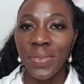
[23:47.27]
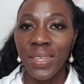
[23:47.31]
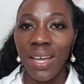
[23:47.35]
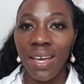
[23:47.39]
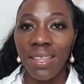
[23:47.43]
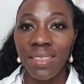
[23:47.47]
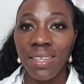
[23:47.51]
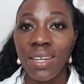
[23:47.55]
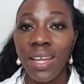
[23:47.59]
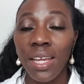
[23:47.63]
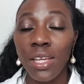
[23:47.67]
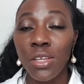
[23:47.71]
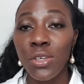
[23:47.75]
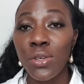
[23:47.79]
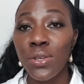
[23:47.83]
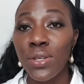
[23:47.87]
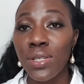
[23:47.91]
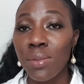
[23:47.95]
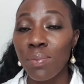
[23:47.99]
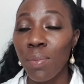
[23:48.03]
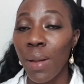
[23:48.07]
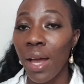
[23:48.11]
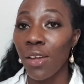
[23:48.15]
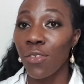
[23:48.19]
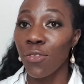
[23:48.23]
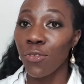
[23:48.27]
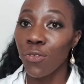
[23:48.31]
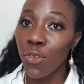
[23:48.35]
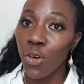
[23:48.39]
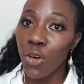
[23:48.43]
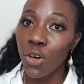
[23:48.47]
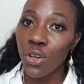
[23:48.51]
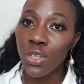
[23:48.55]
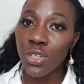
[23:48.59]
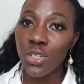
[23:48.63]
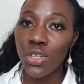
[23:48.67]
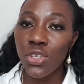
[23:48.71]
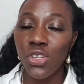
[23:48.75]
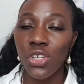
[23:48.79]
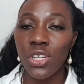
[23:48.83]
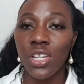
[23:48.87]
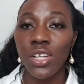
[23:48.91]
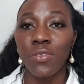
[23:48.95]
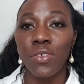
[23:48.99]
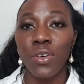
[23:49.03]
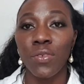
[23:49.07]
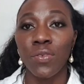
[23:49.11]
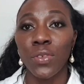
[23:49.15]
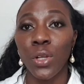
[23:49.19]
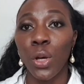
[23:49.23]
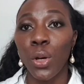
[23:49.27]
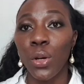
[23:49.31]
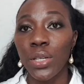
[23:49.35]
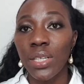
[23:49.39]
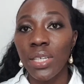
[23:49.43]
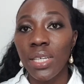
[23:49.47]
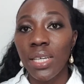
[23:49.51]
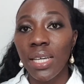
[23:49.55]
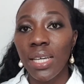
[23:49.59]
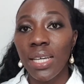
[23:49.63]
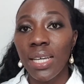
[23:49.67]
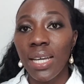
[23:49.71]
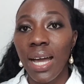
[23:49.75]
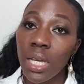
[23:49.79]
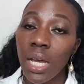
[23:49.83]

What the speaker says: And then I use my phone usually for vlogging